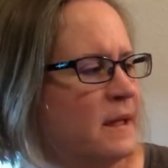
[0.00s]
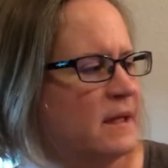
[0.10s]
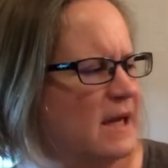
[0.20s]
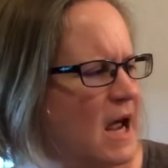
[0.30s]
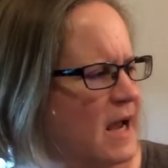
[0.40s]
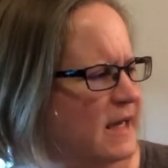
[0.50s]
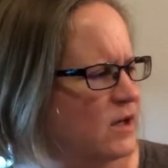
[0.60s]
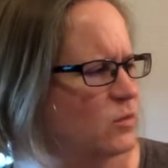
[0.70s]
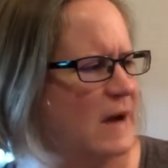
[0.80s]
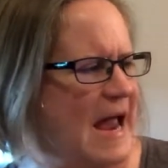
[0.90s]
Can I get
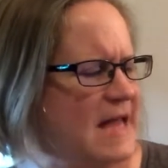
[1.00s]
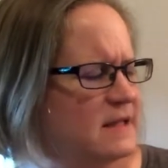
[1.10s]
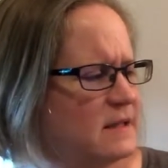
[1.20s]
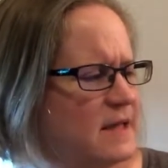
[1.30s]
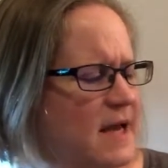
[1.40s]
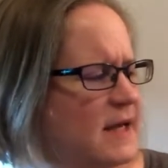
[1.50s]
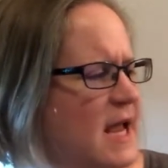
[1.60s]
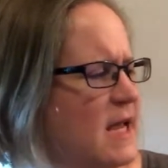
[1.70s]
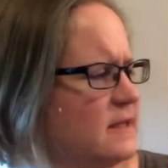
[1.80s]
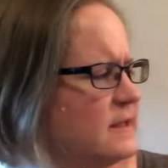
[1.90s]
a rat? Zack
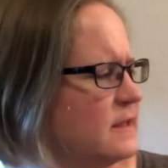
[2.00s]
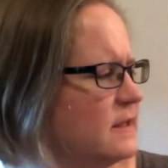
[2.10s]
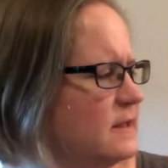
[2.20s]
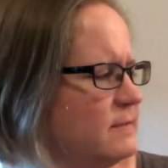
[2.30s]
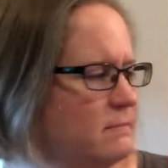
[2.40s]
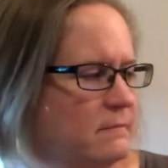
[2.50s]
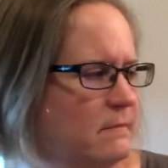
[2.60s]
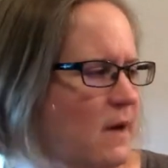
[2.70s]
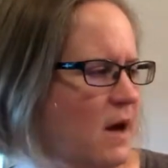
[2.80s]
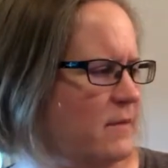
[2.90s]
asks.
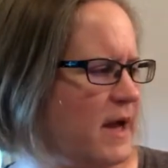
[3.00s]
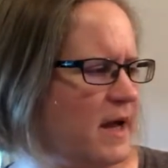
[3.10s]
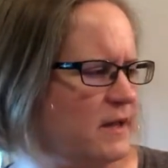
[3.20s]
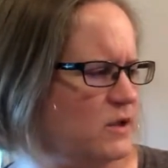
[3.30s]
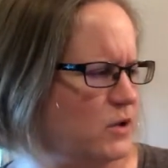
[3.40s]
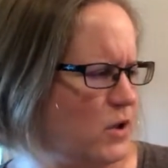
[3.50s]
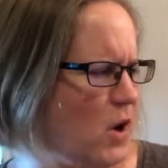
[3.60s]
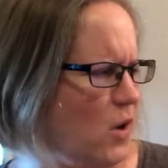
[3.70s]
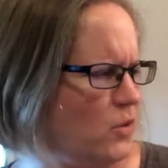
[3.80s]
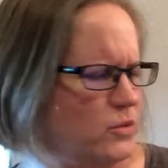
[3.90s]
Mom adds,
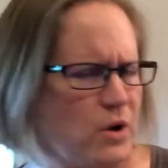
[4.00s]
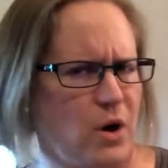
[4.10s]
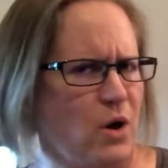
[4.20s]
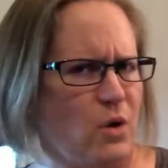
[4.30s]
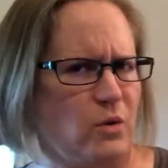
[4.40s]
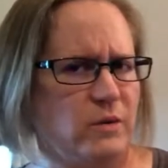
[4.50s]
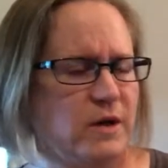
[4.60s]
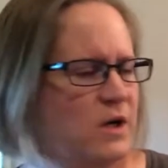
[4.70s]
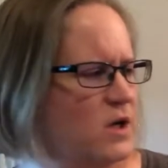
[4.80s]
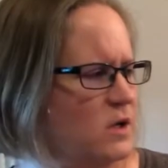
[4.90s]
no, no,
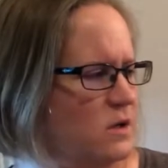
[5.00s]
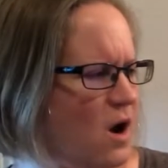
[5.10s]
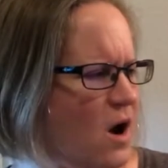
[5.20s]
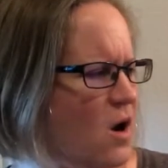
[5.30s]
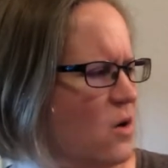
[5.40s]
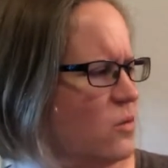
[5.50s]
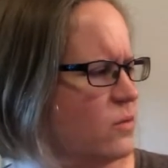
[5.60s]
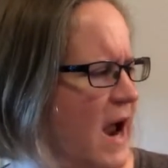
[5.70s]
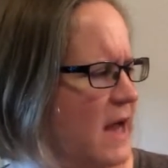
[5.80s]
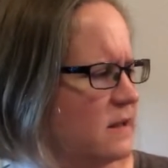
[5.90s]
no
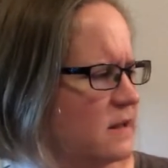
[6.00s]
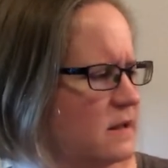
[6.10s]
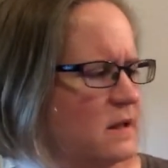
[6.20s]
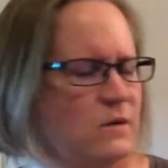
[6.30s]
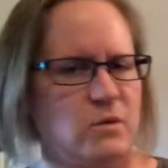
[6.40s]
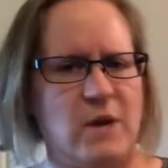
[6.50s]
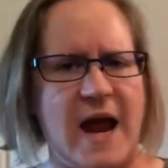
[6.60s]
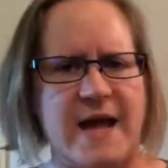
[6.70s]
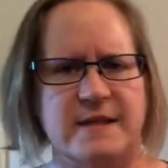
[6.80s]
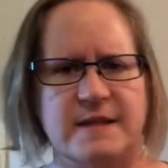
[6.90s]
rats.
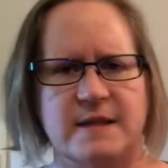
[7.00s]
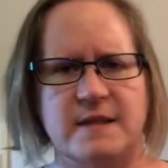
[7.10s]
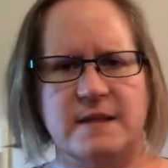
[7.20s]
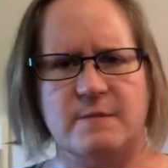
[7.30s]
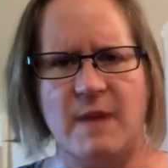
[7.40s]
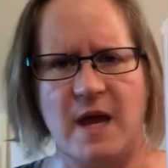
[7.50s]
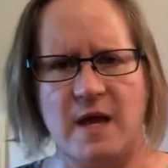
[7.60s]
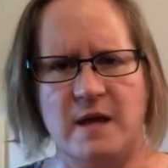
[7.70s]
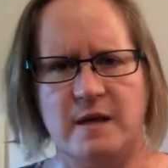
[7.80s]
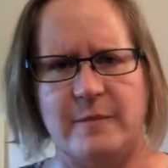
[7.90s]
Rats
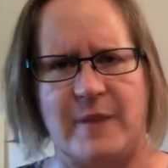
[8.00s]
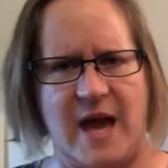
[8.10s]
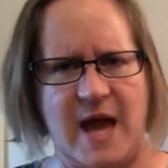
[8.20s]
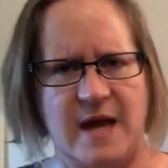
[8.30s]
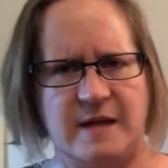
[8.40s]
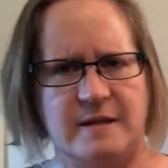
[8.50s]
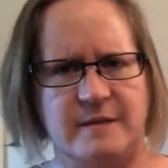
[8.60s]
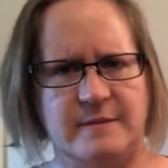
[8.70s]
smell bad.